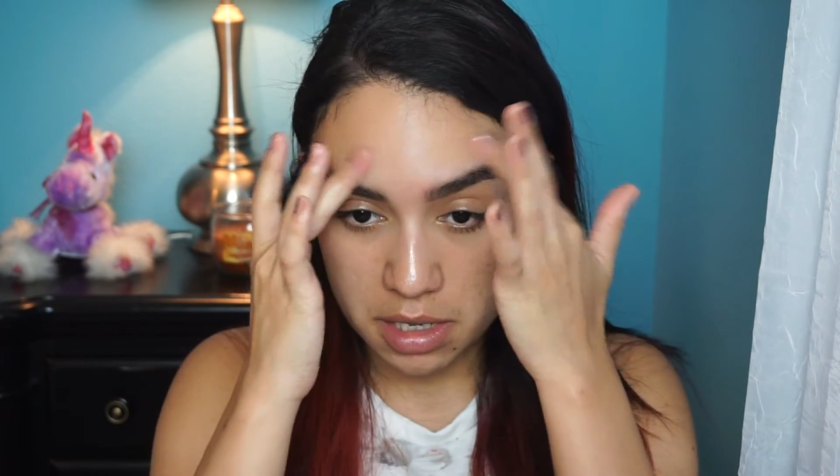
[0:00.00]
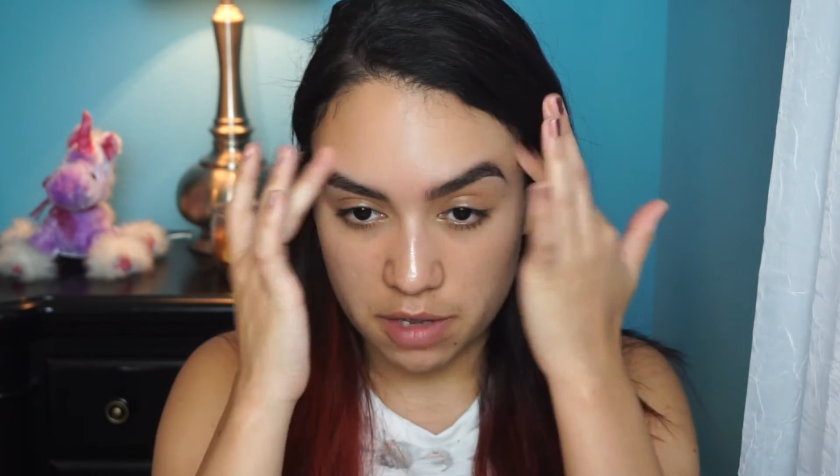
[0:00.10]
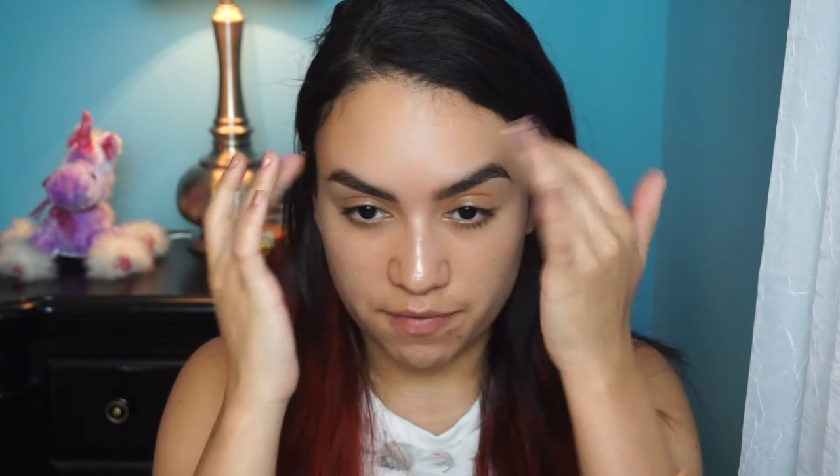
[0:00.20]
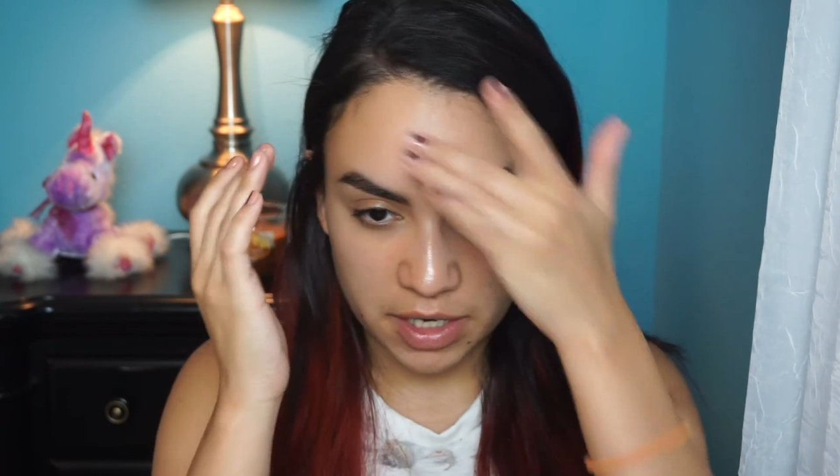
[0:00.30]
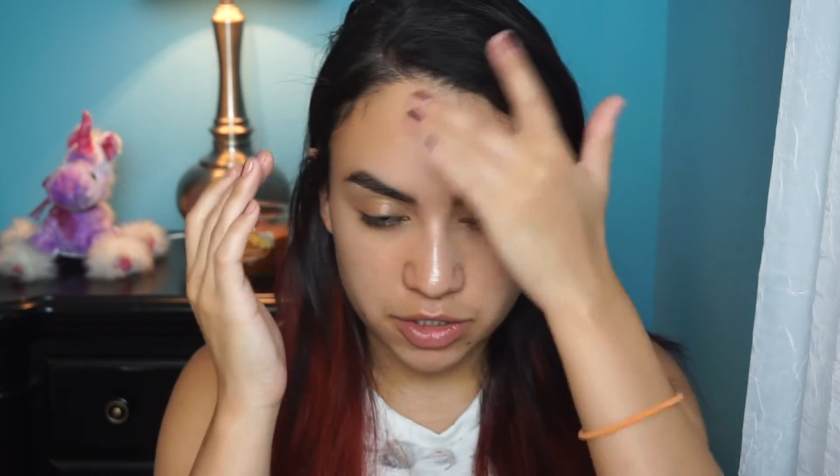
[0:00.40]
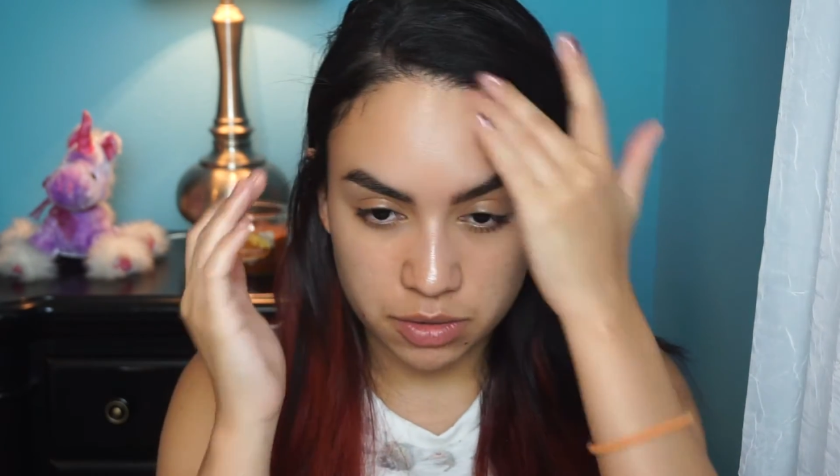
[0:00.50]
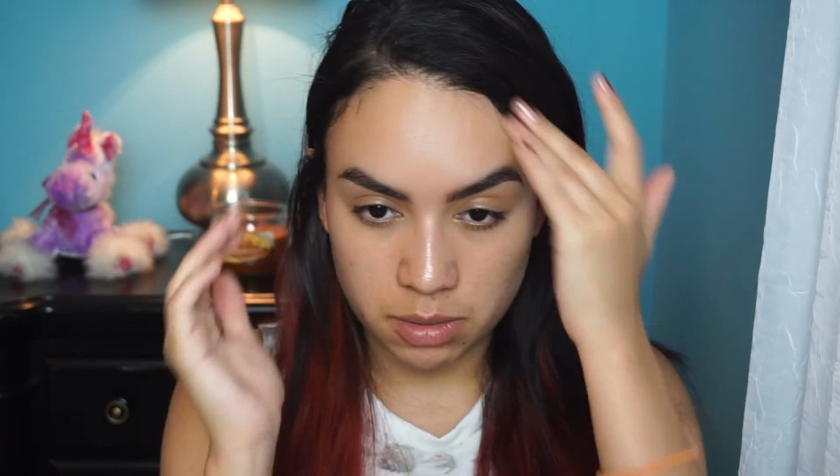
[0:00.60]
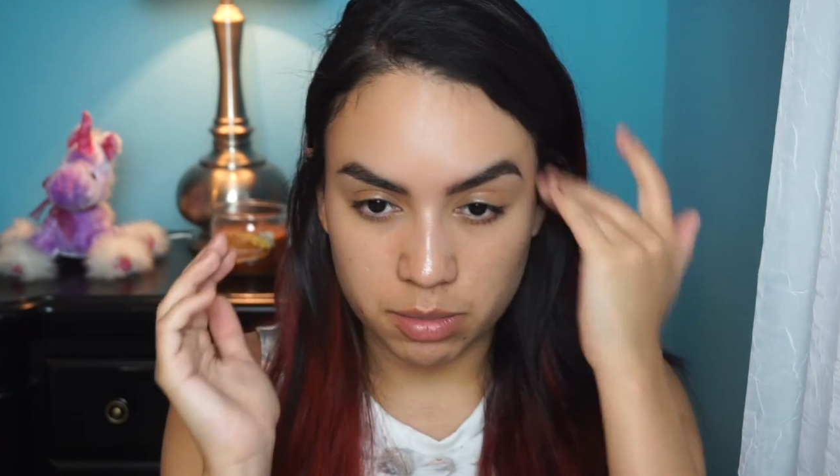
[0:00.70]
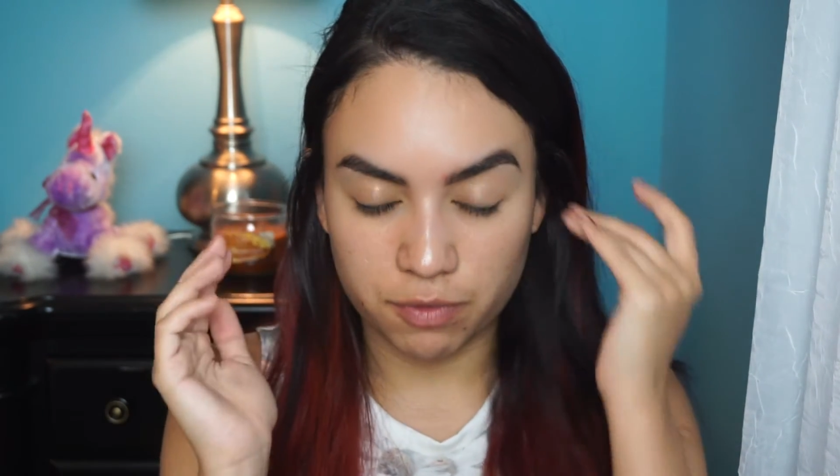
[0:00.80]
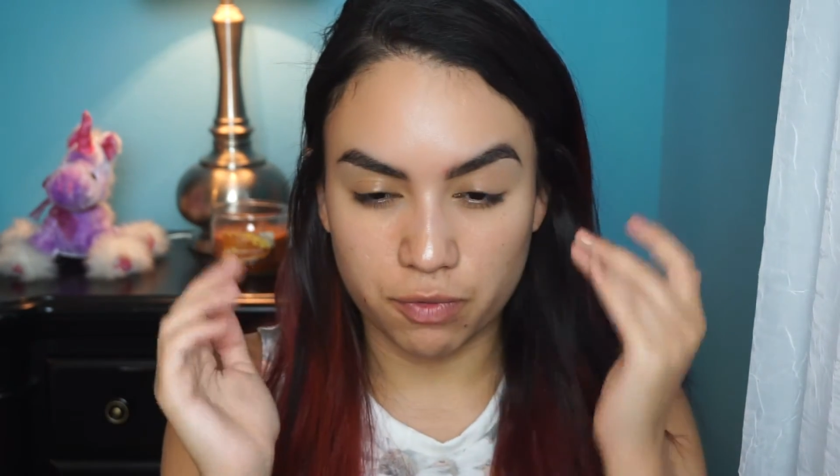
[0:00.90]
if I do
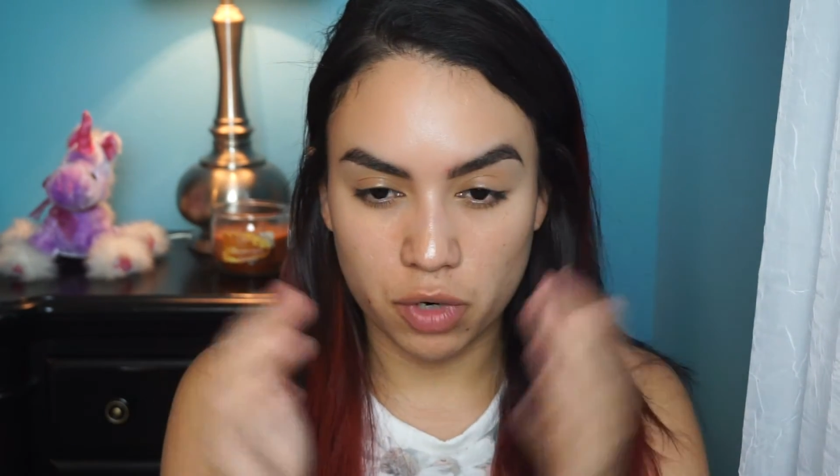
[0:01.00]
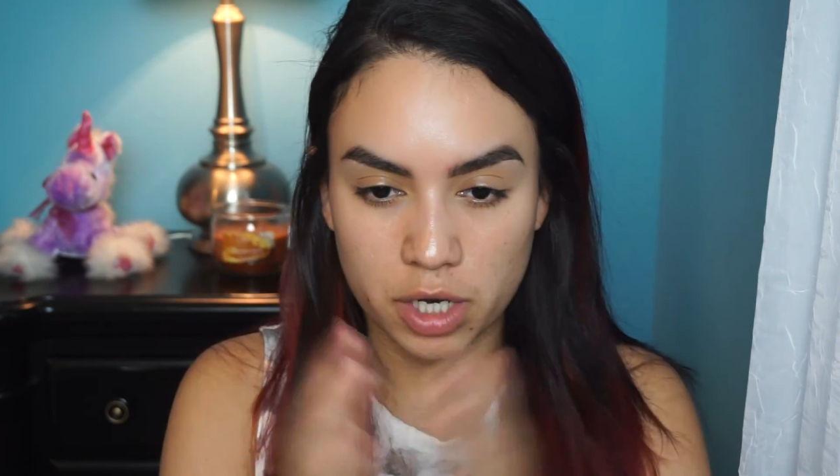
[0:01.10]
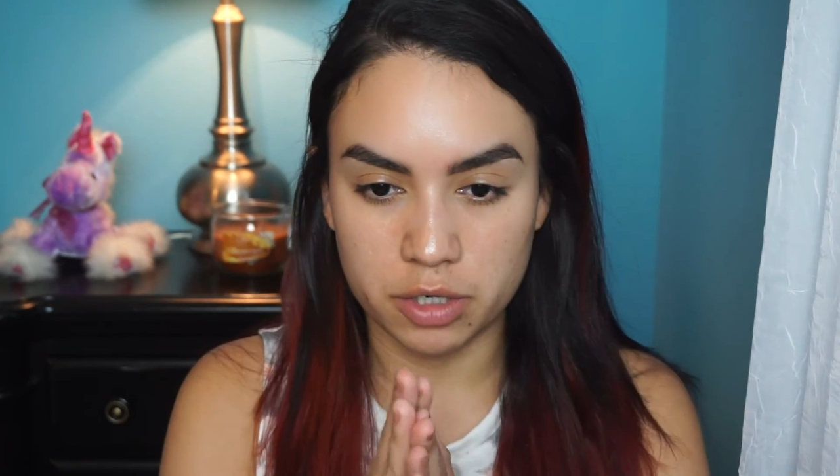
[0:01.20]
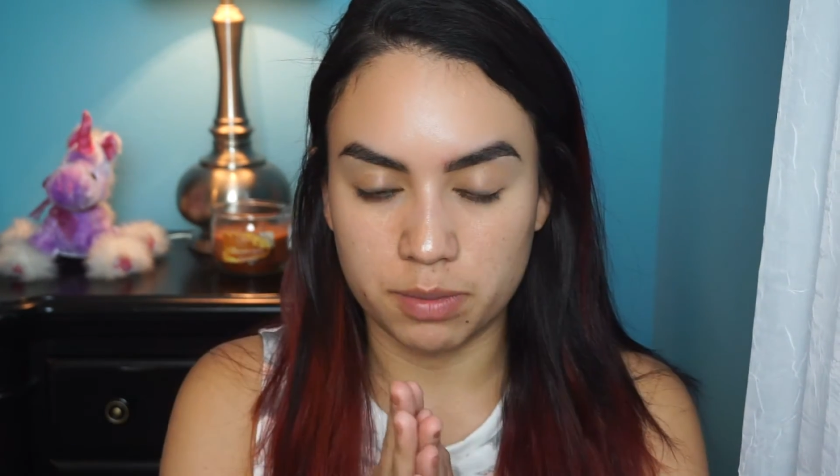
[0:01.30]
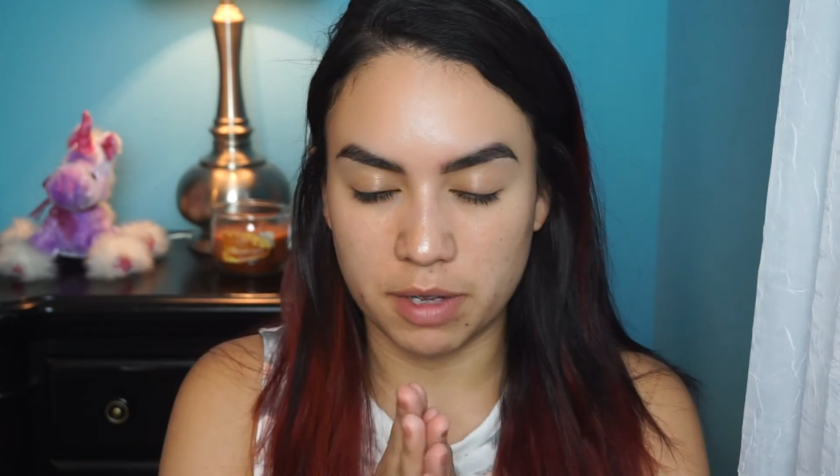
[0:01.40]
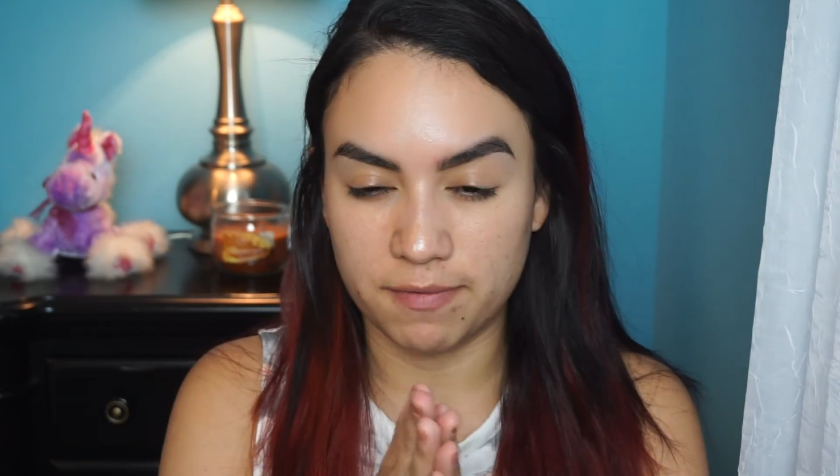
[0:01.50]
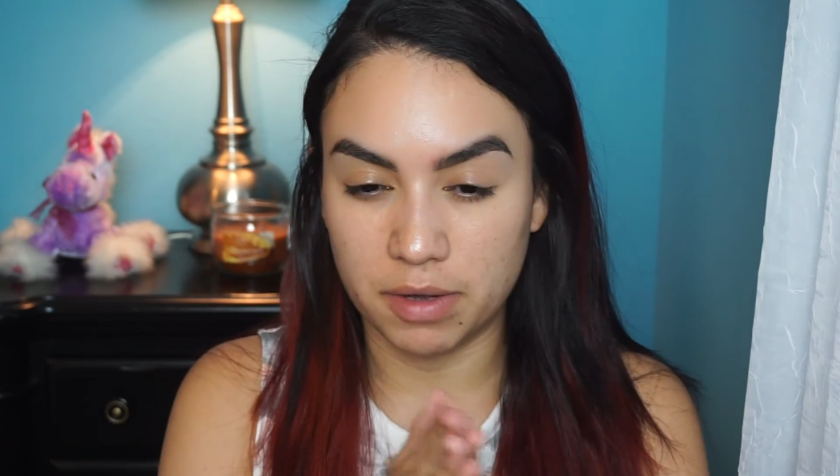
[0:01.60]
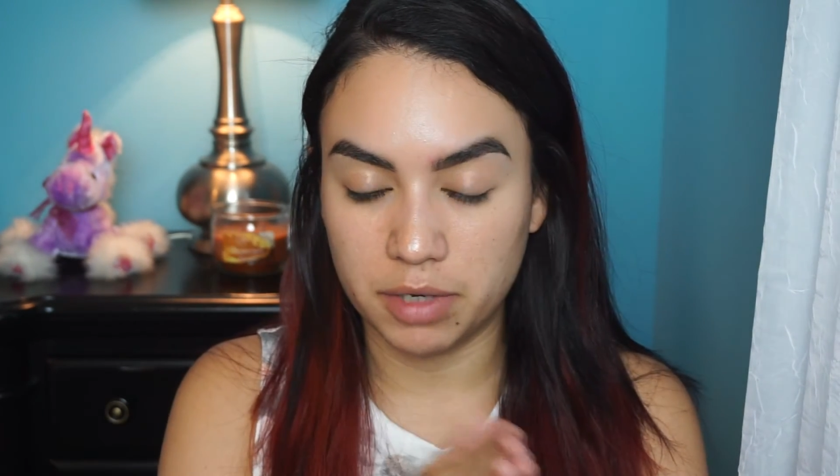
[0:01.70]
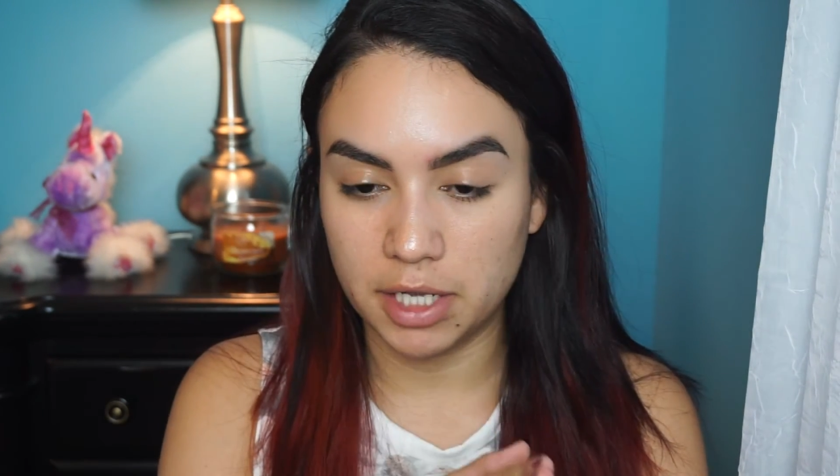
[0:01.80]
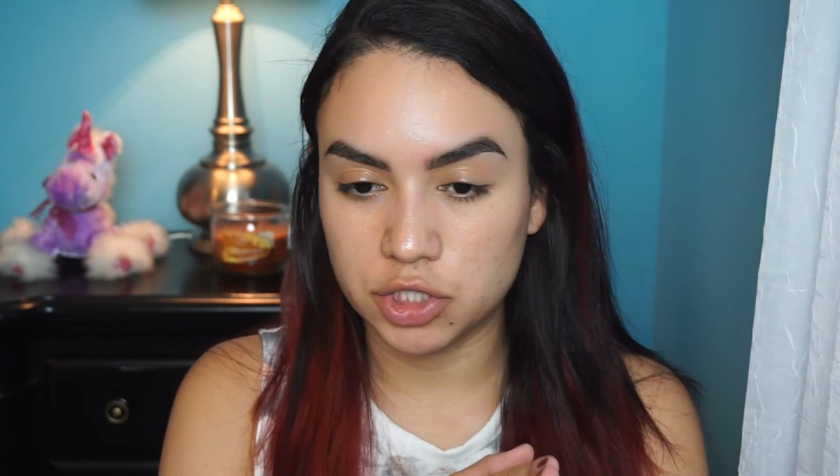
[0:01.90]
them before I do my
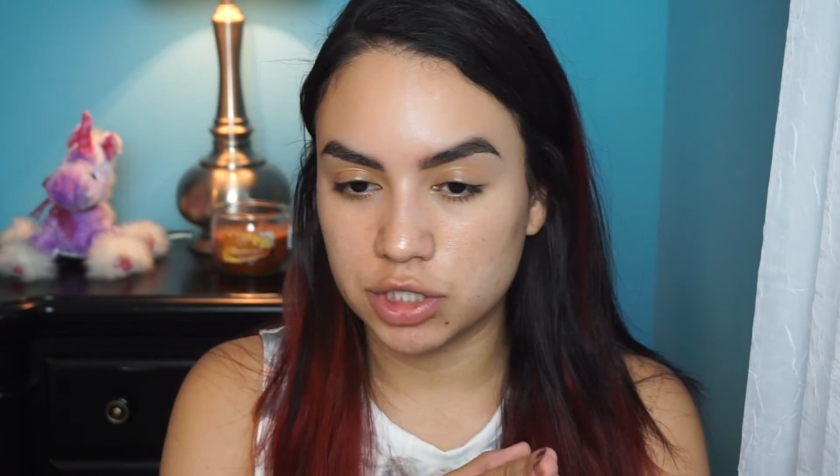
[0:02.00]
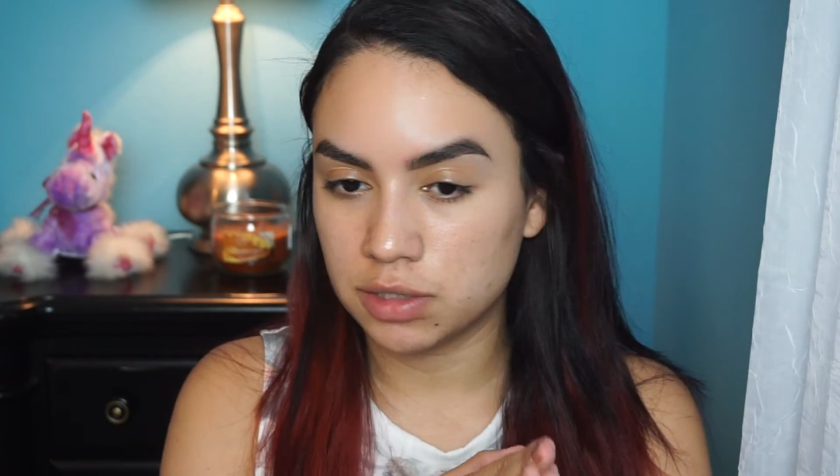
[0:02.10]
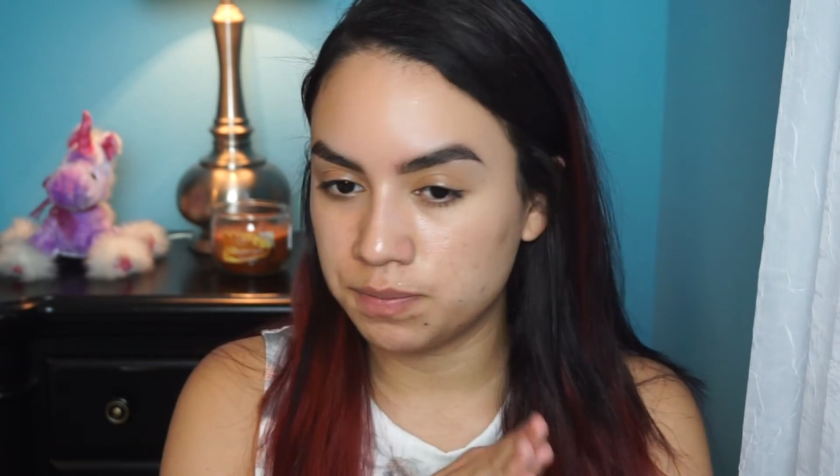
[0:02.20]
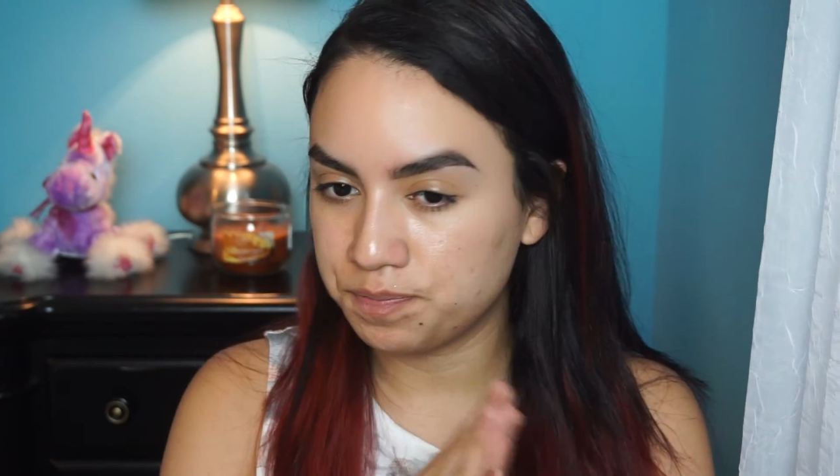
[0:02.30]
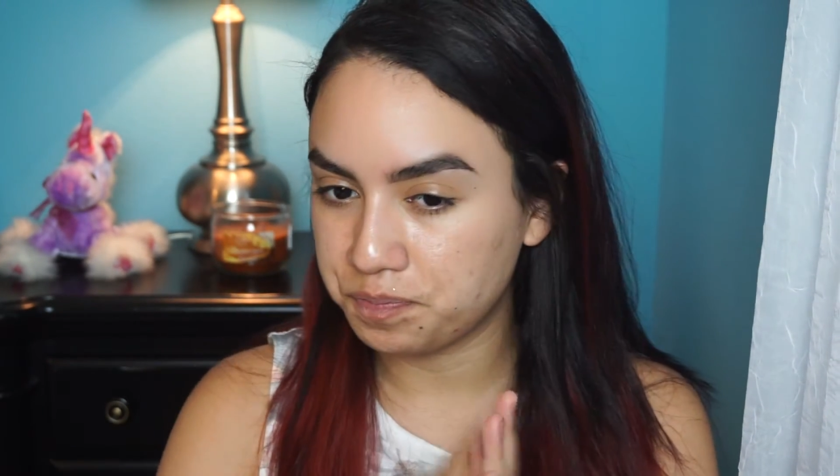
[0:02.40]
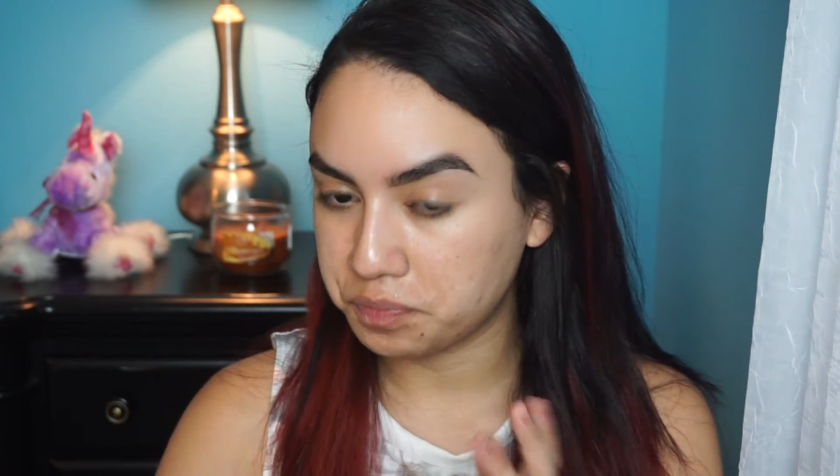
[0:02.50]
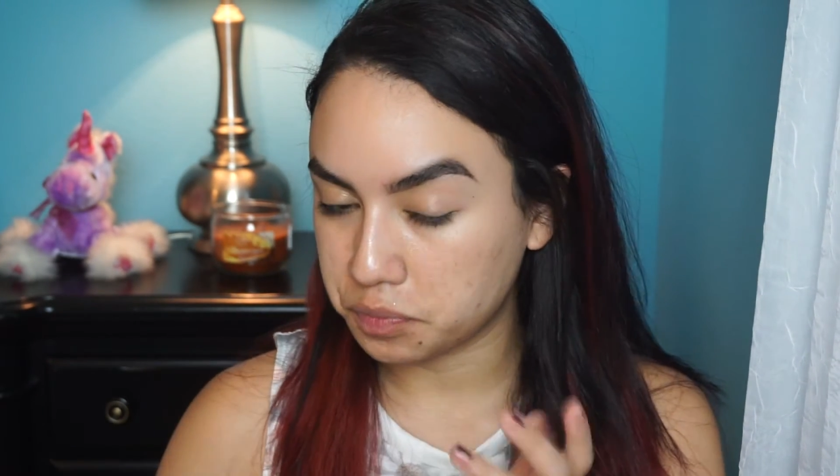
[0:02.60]
foundation,